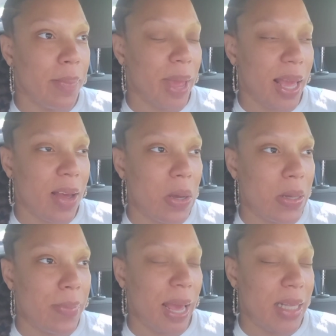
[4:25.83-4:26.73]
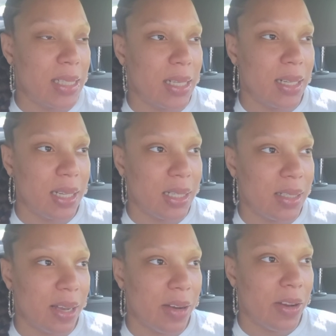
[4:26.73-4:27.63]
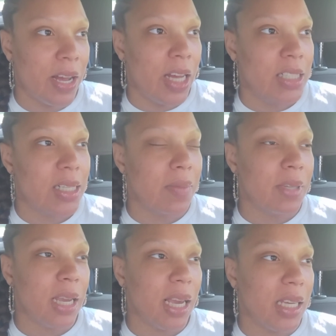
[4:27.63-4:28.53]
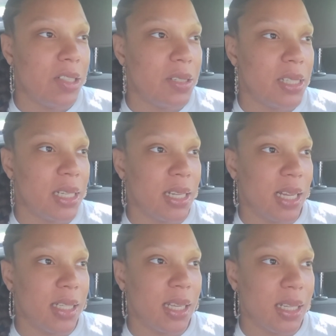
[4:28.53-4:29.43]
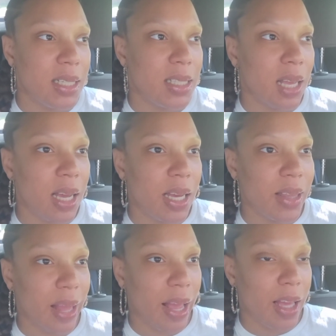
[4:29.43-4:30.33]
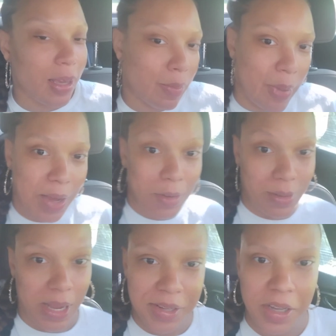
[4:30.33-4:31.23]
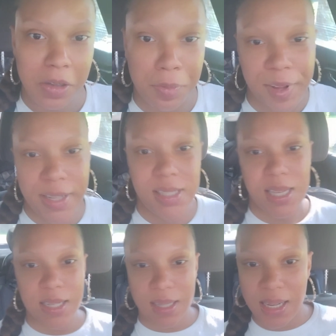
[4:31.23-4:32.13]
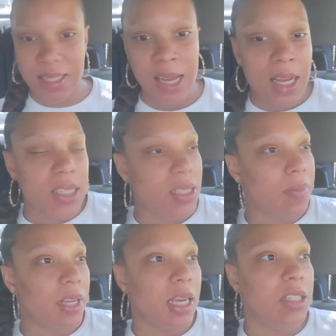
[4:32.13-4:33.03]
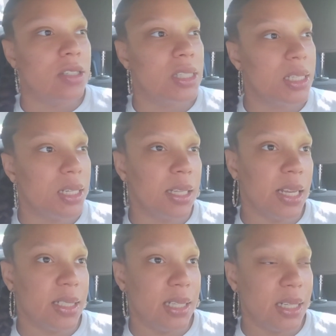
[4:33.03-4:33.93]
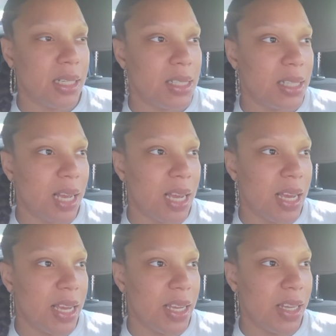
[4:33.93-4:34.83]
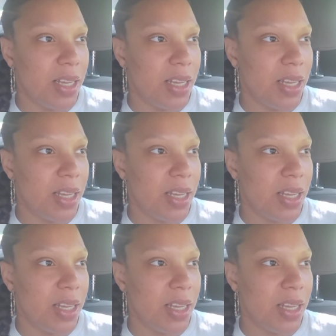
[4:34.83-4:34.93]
back on back to Diddy though. Something interesting that Diddy said, like getting back on like the Illuminati side things. Something interesting that Diddy said